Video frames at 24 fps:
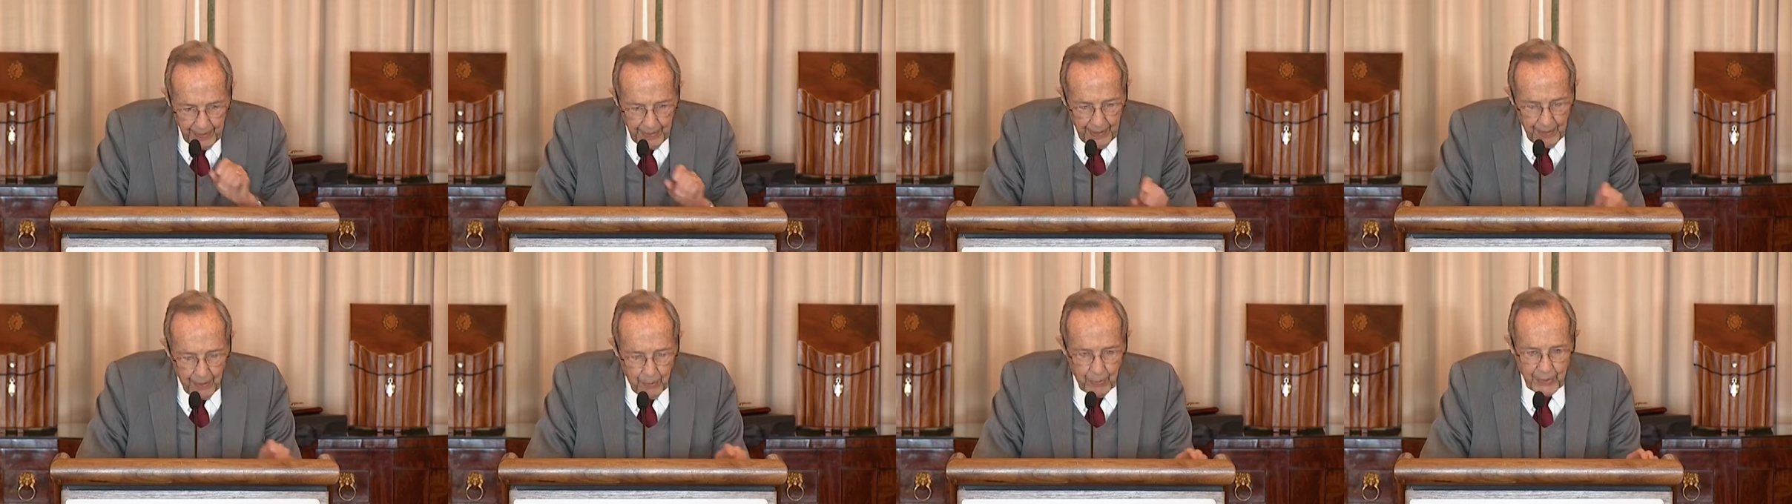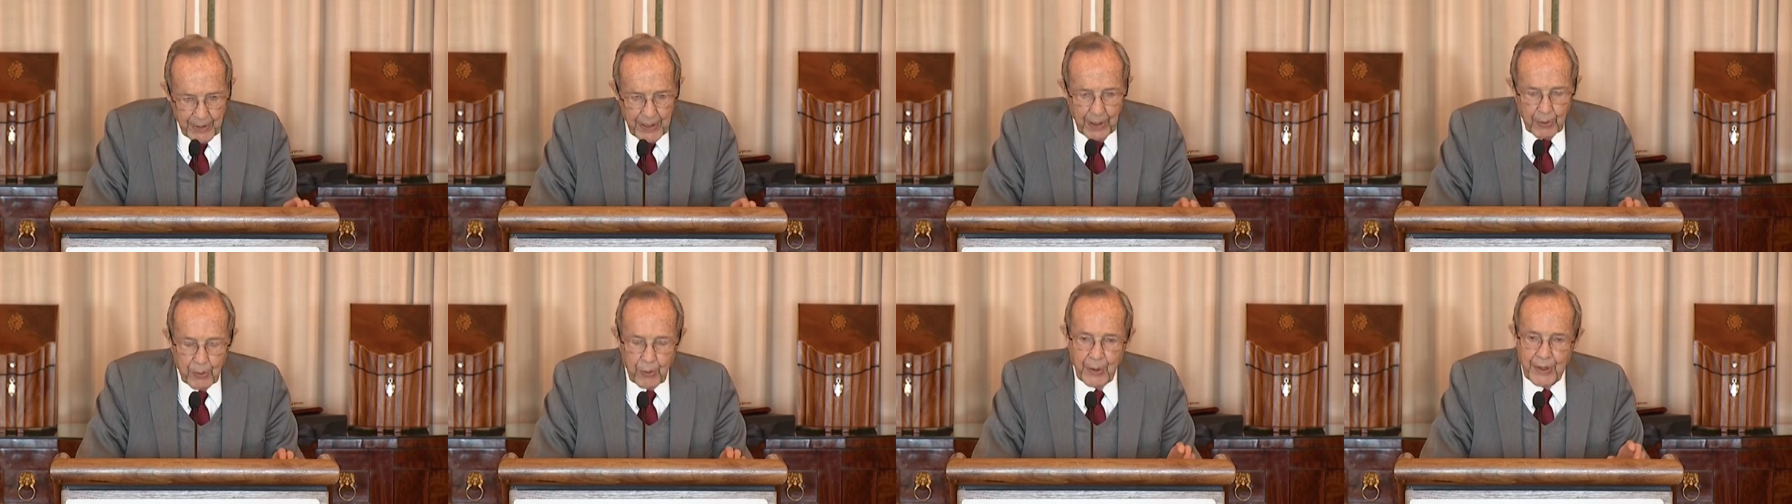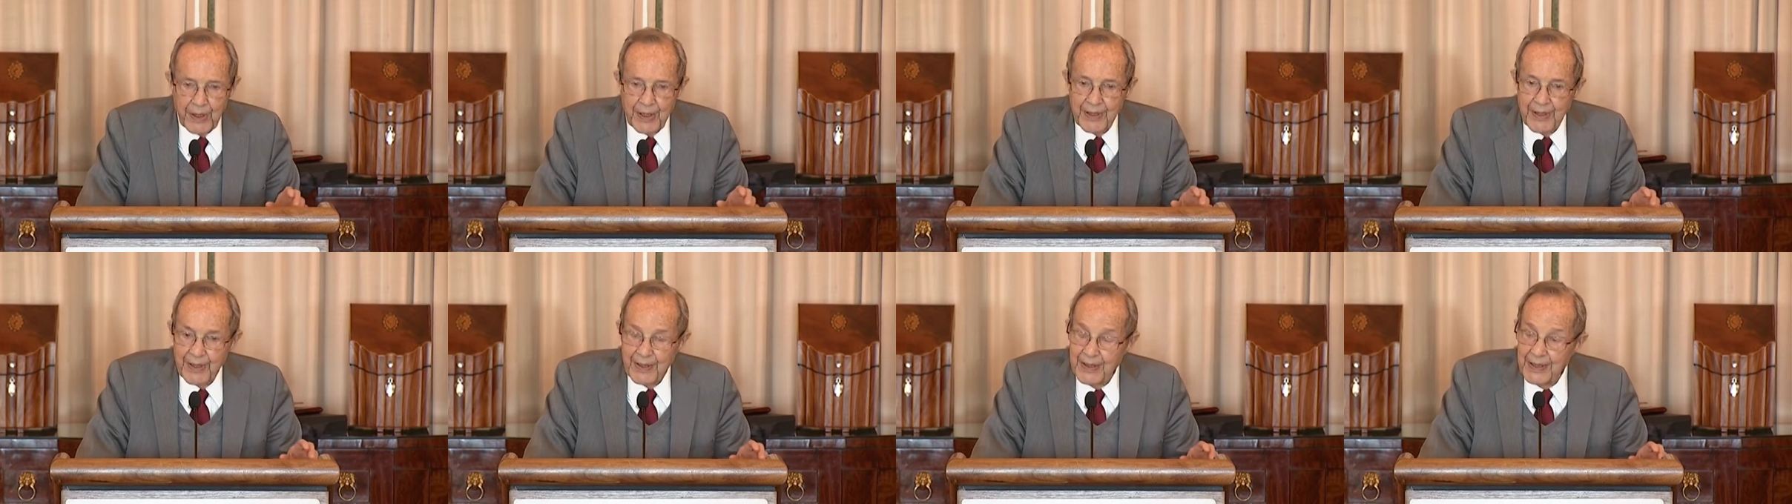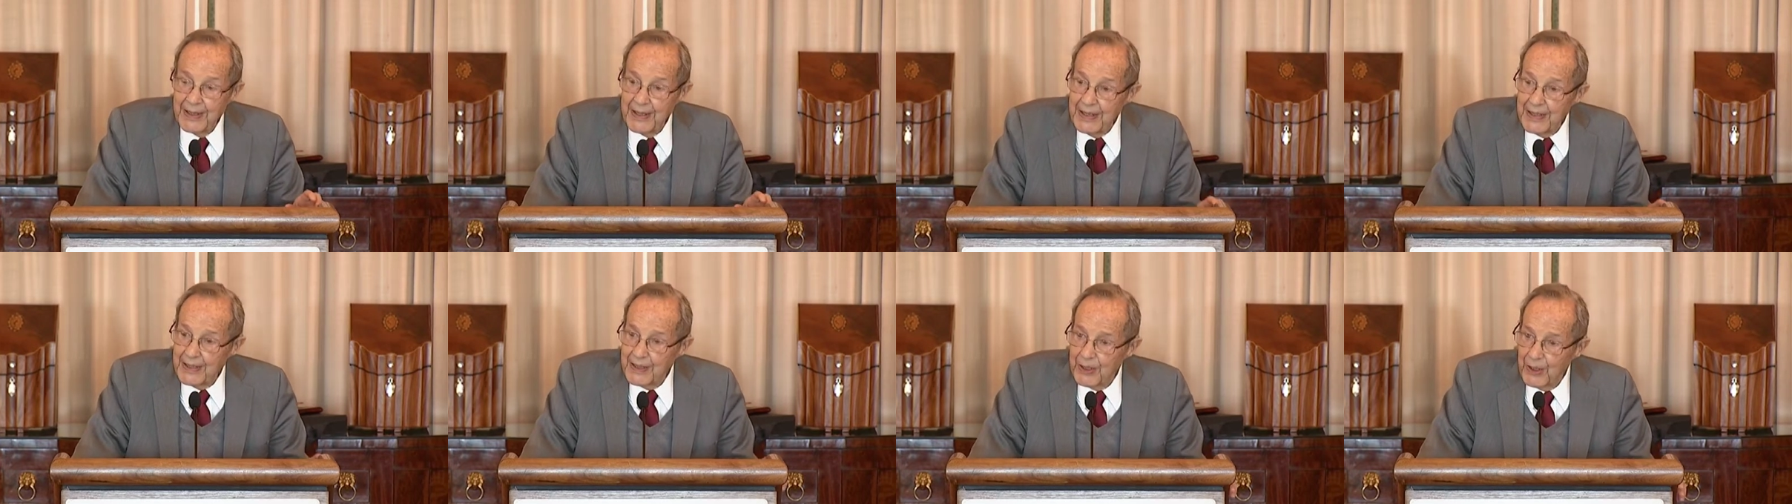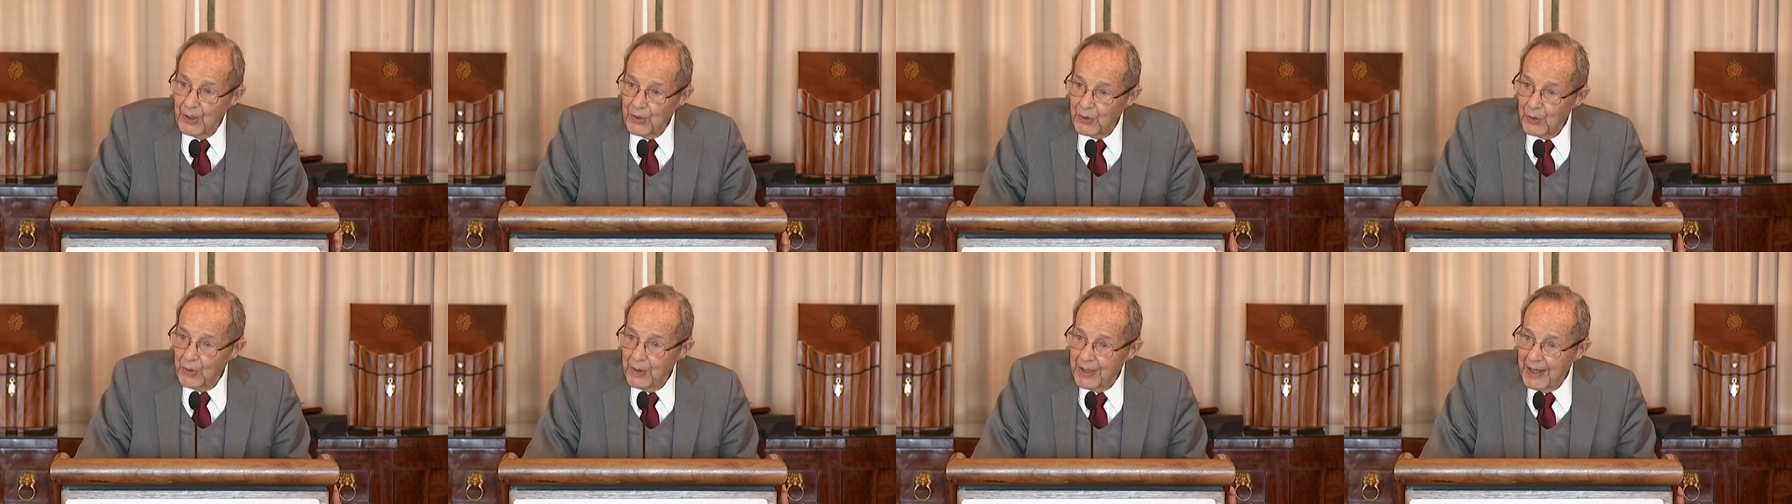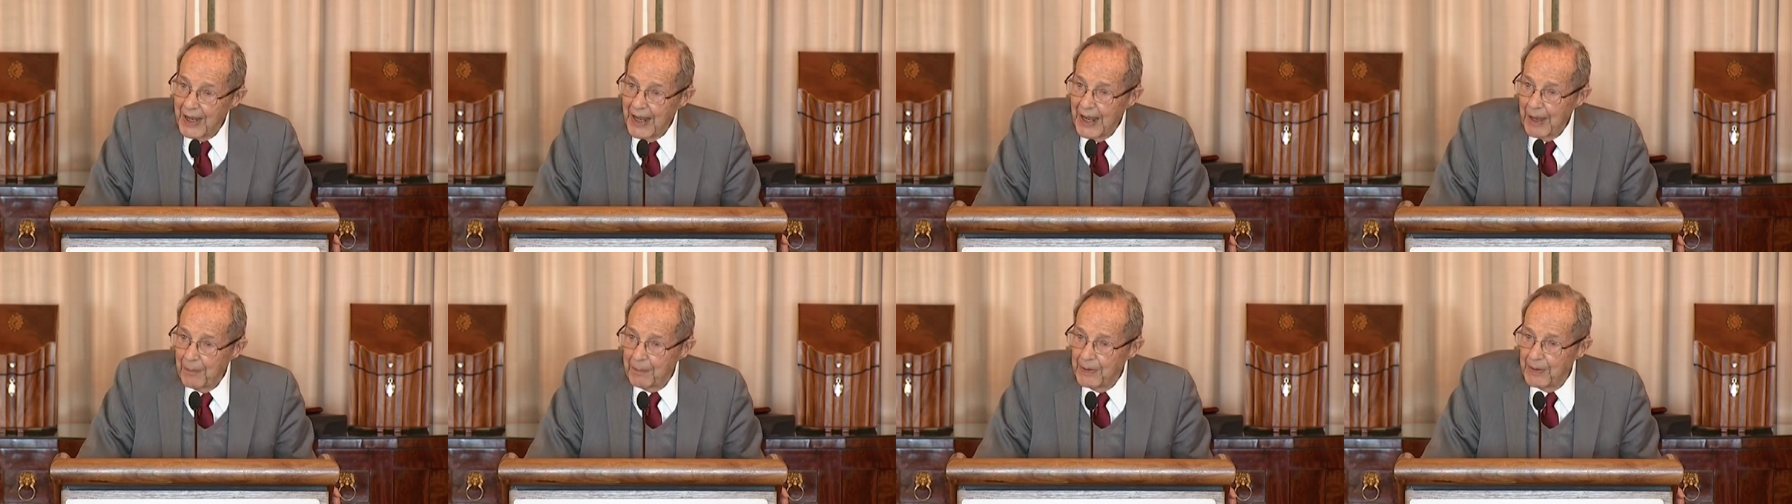Without going into the details of what
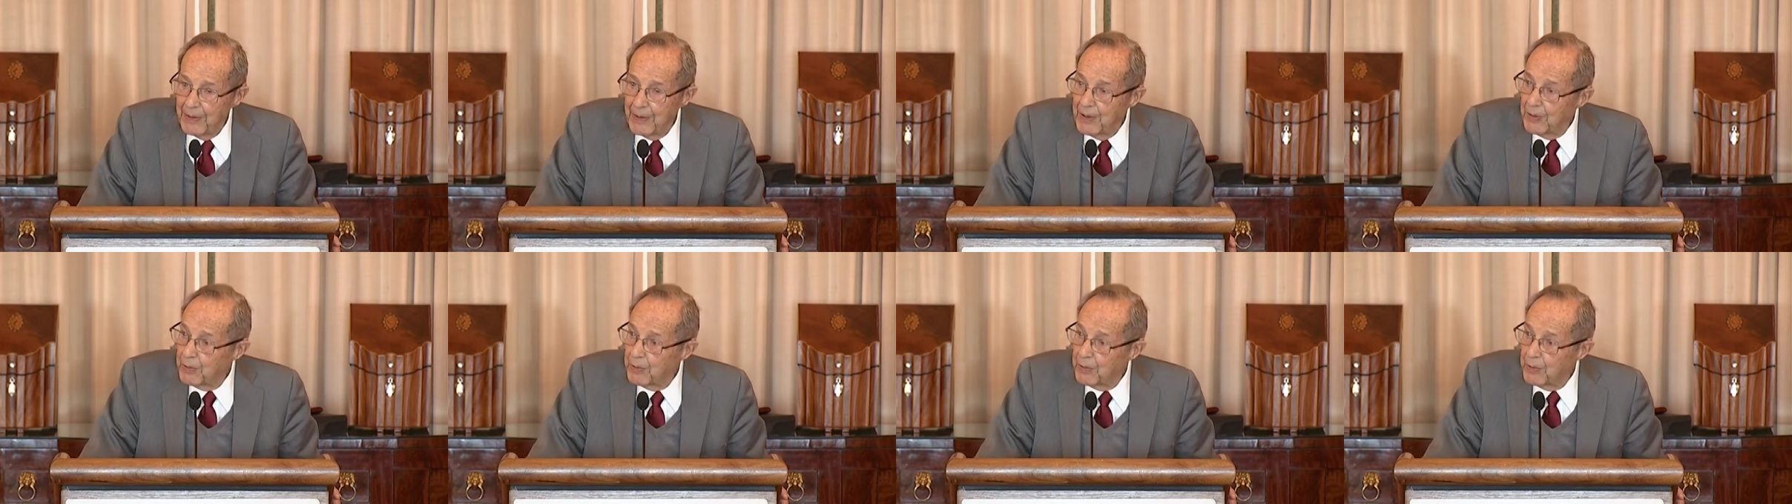happened,